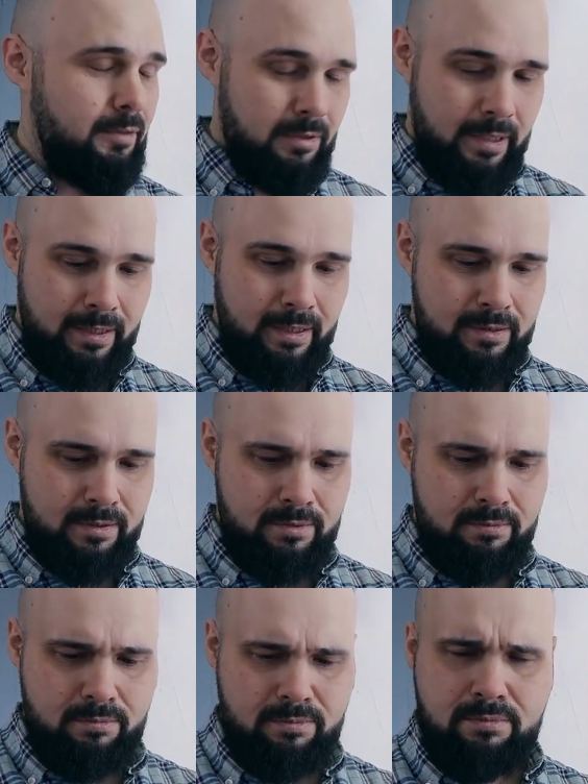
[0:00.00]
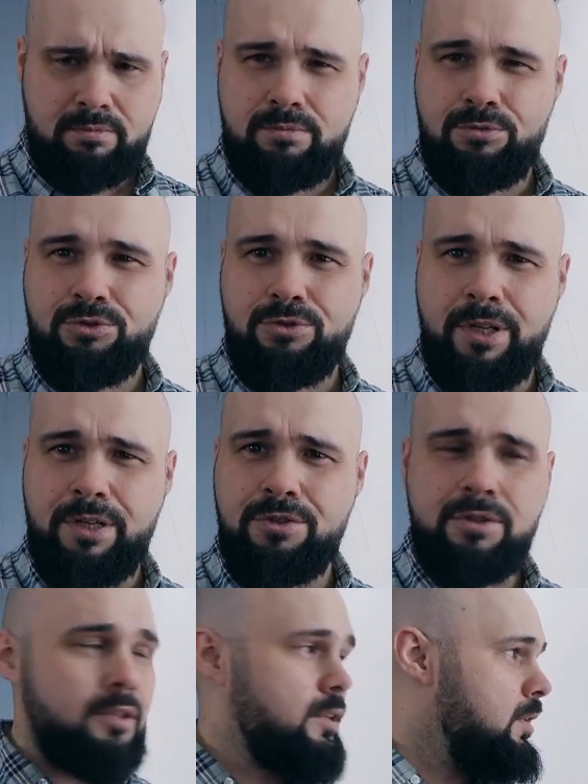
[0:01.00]
Okay, that's strange.
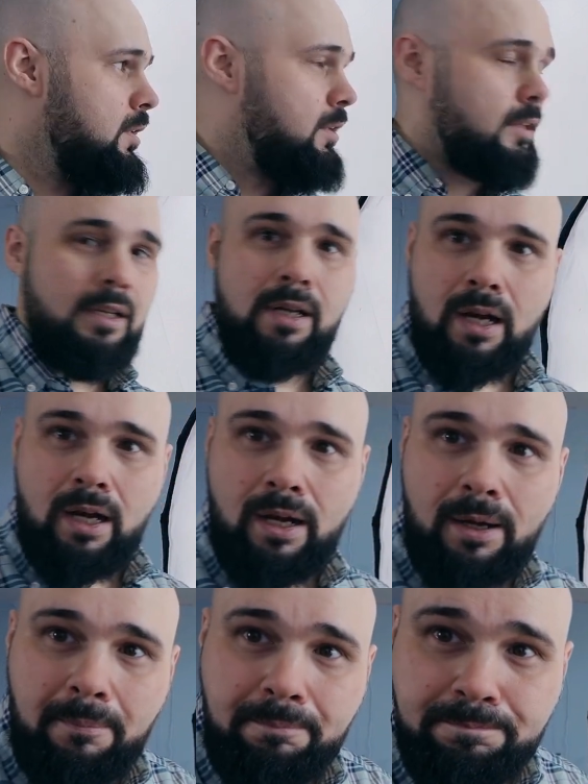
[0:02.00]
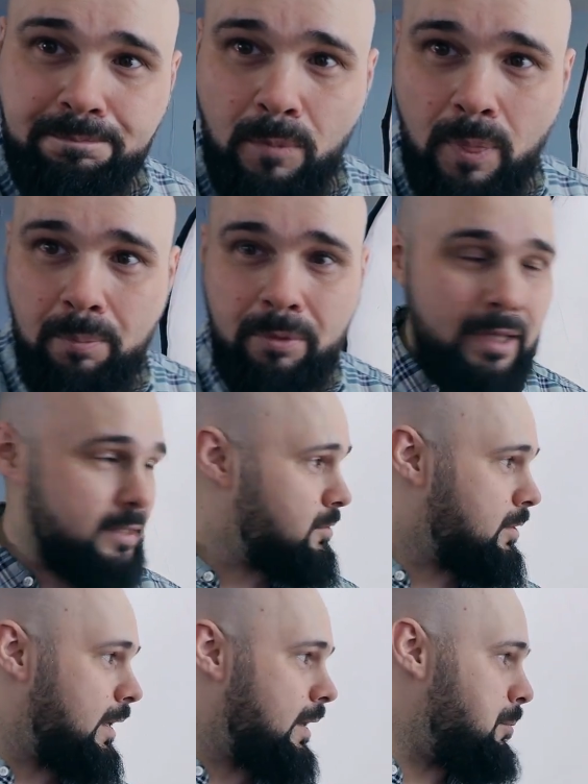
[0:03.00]
But that's
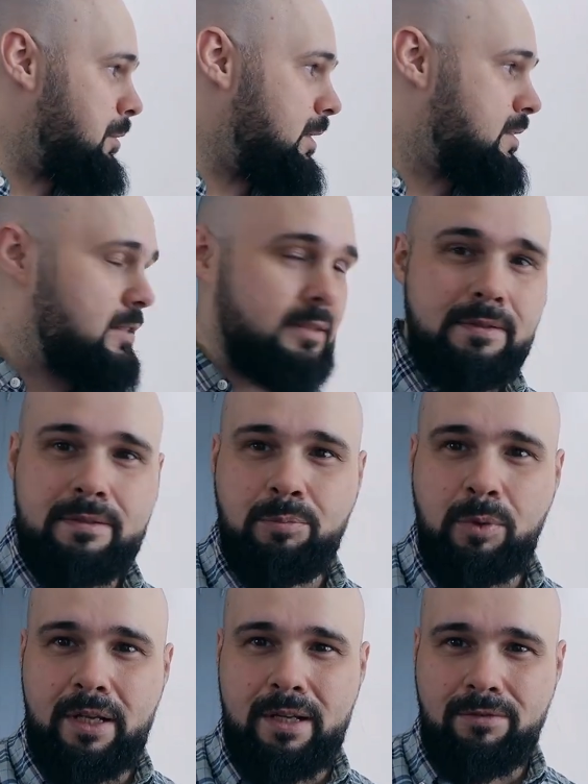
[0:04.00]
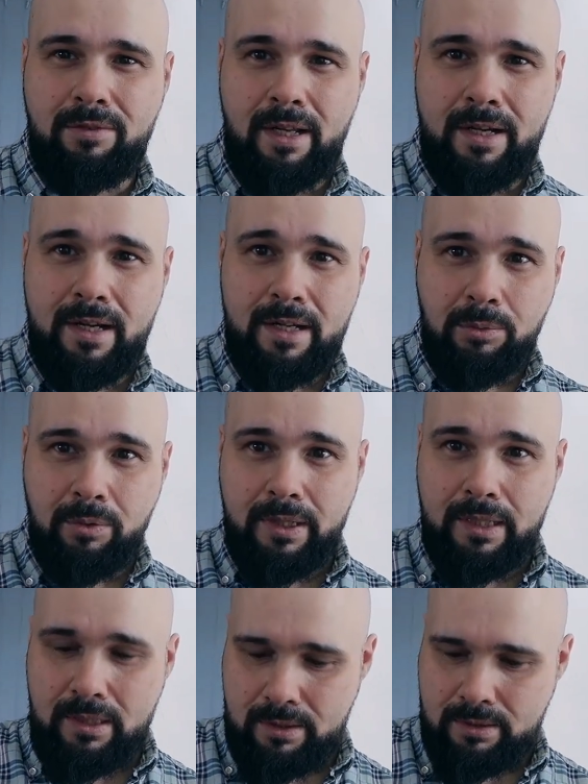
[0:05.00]
okay. I mean, this is plenty of light
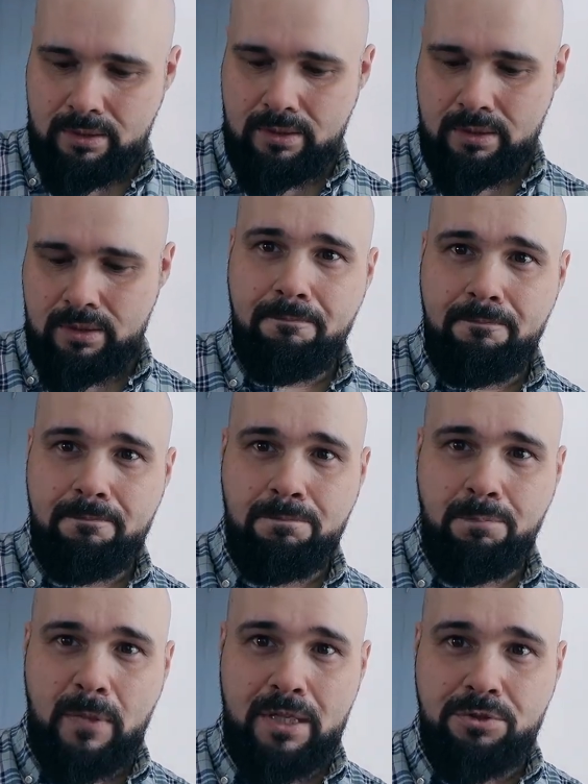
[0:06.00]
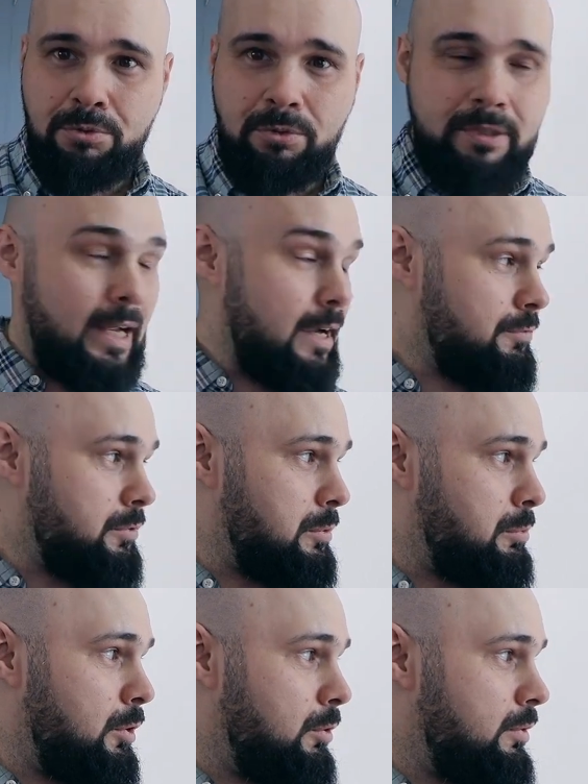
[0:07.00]
anyway. It's cool to have a
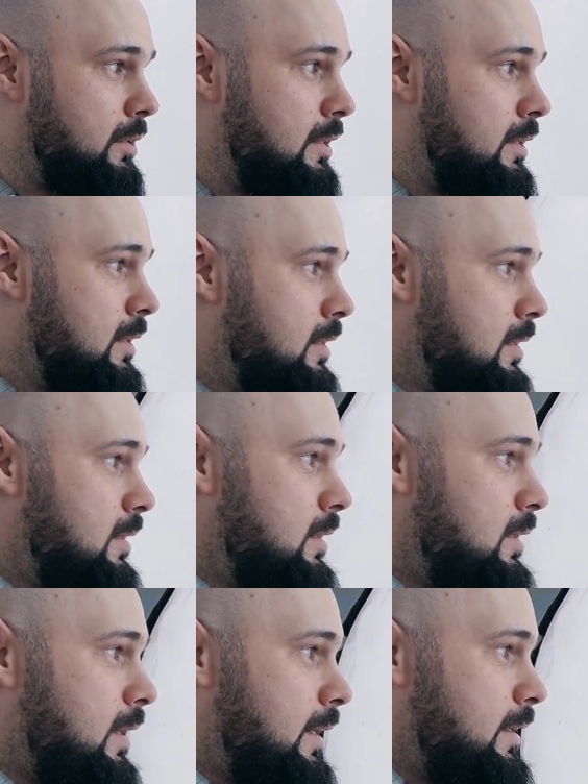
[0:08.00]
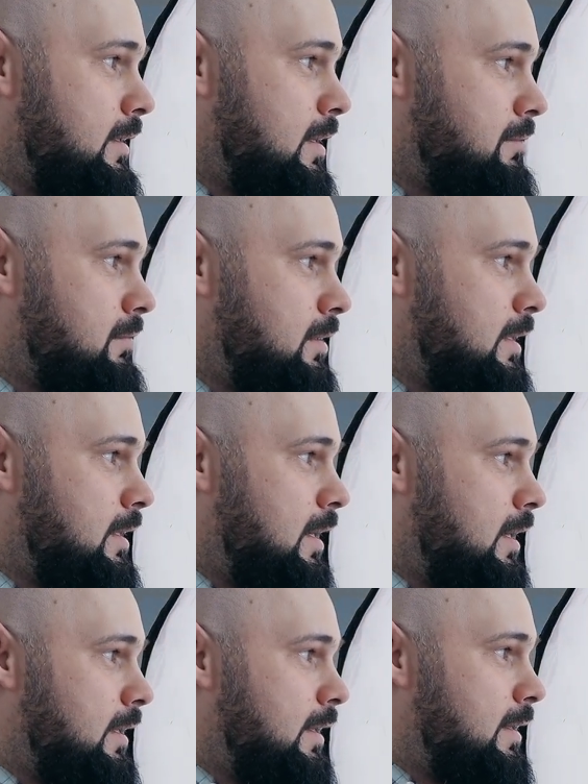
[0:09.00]
remote. I can definitely
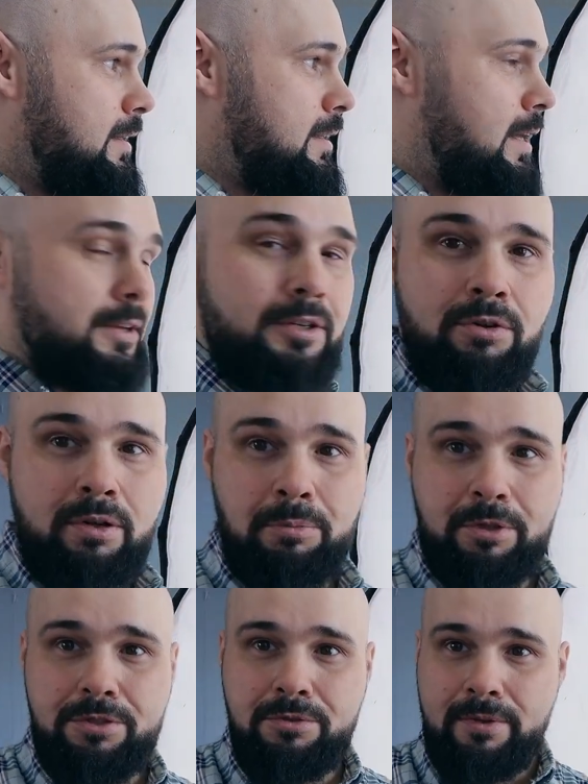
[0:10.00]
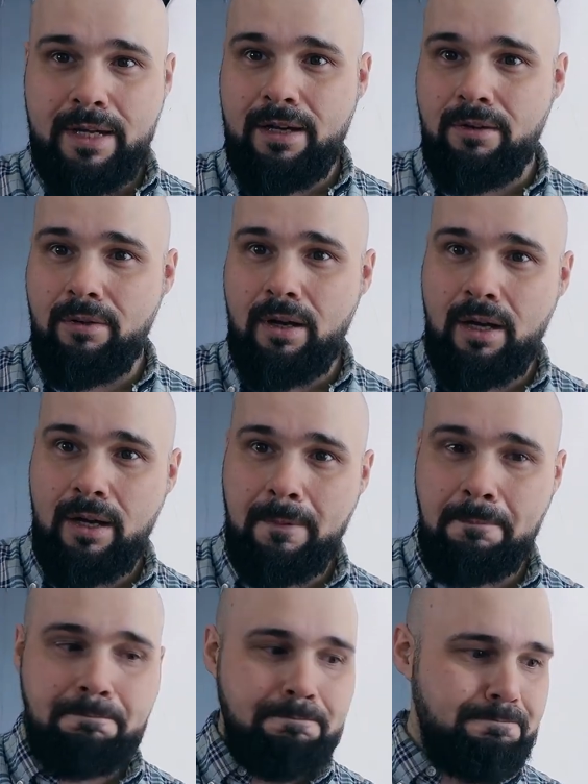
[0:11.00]
get into that. You know what I'm going to do
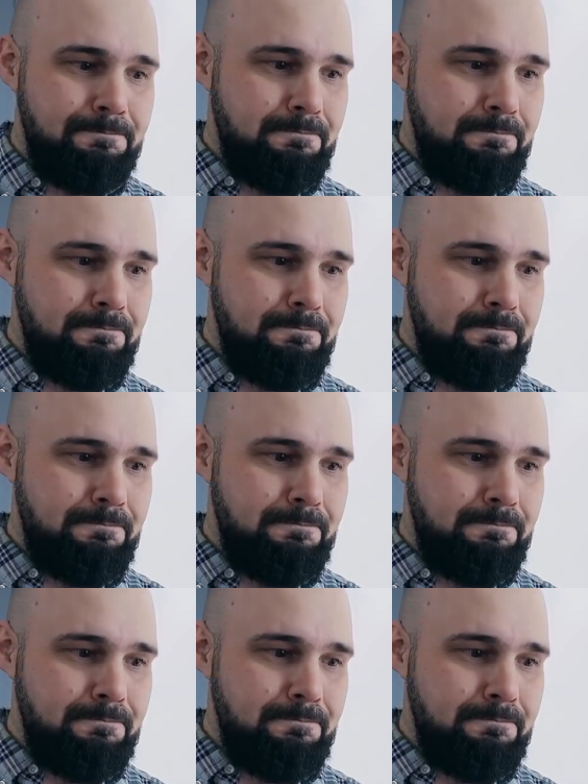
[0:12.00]
now?